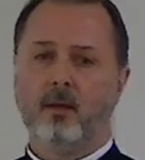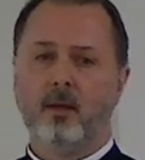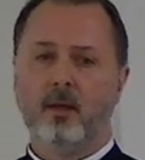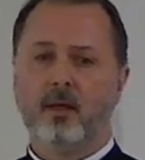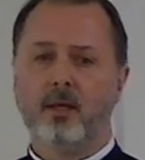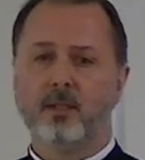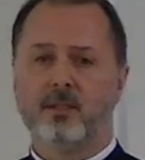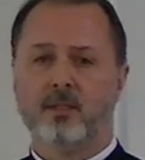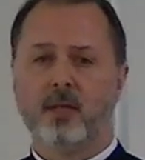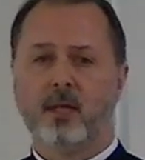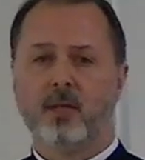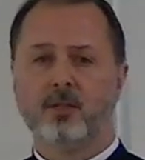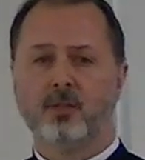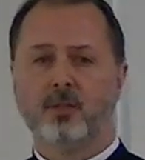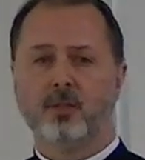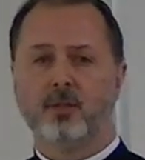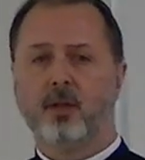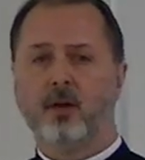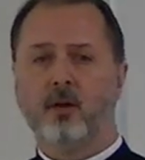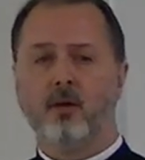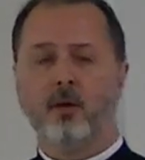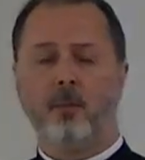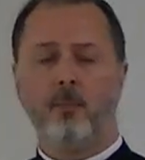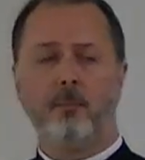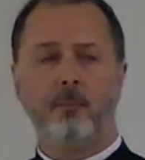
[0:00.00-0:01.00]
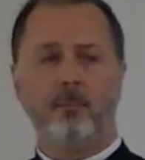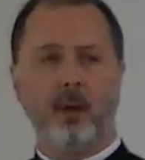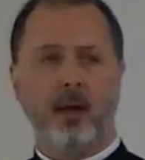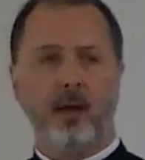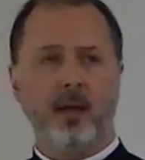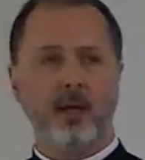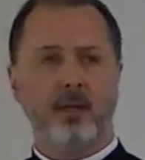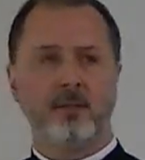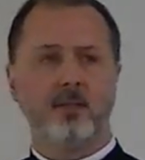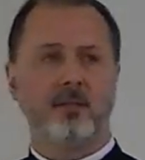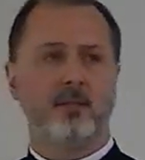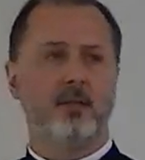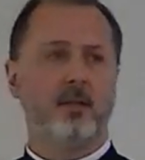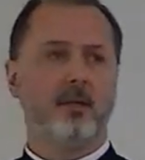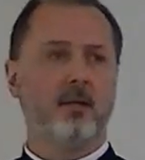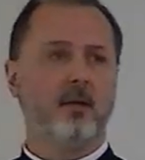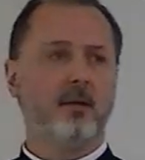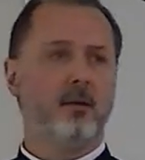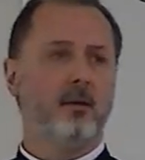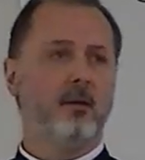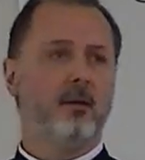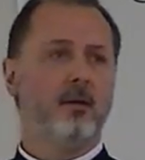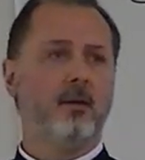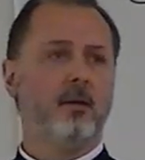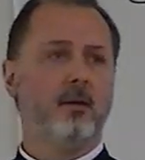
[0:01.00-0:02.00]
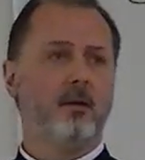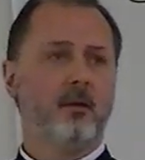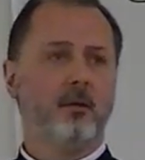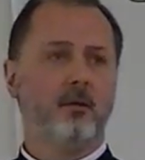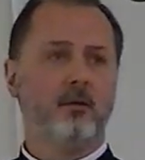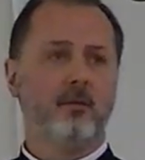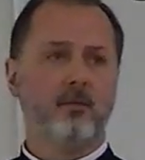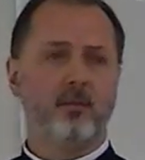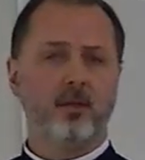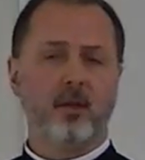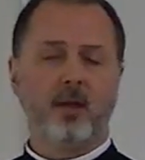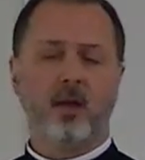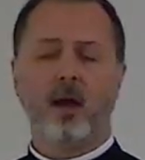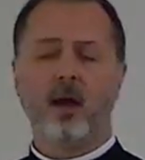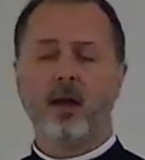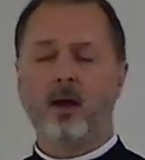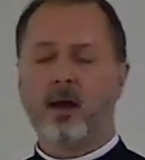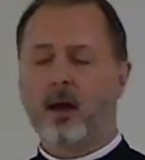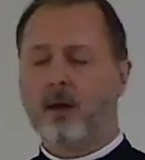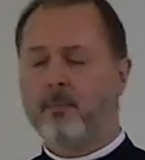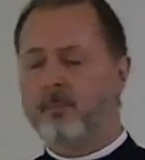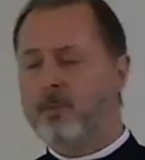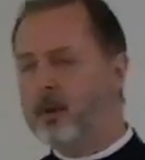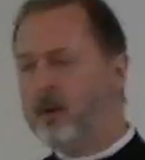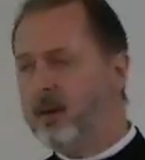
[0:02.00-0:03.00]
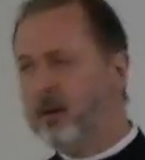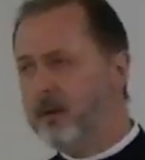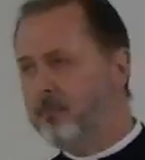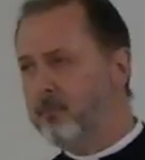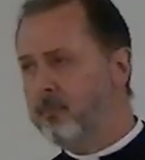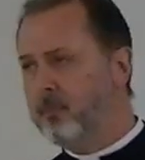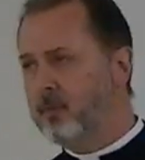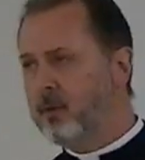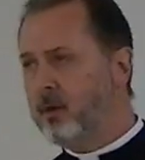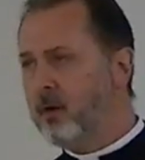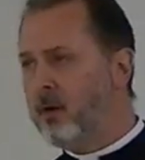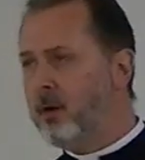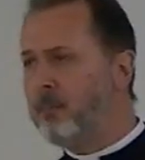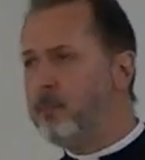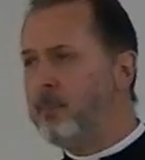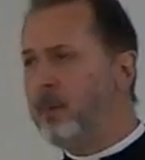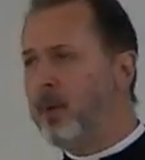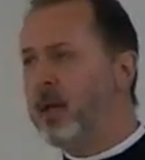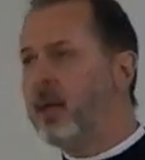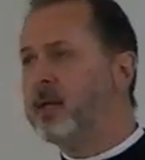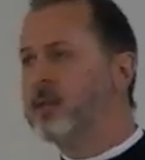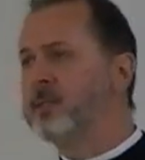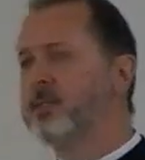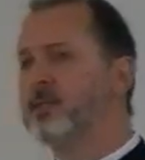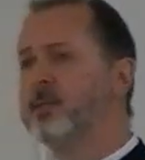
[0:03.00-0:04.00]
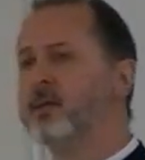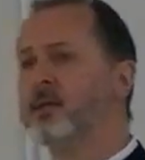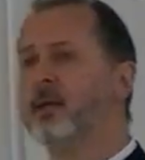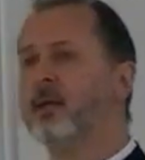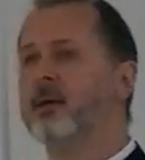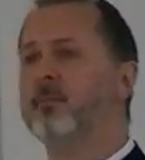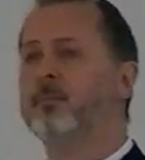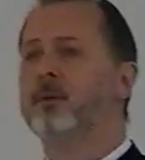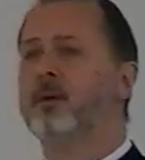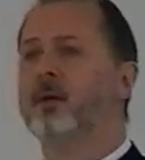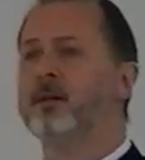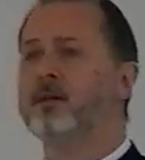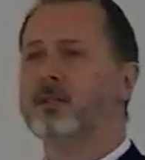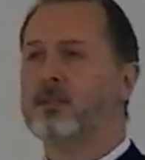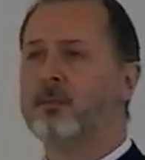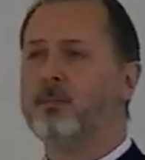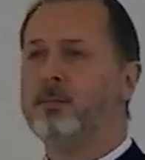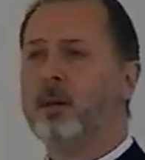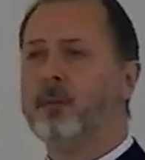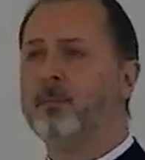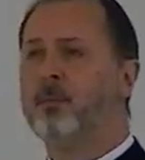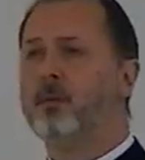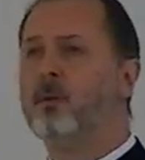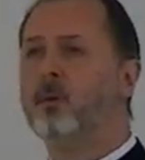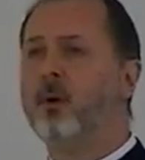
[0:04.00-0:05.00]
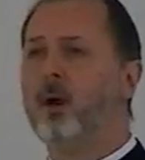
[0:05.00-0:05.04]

he says they're abasing the agape. They're abasing it because the people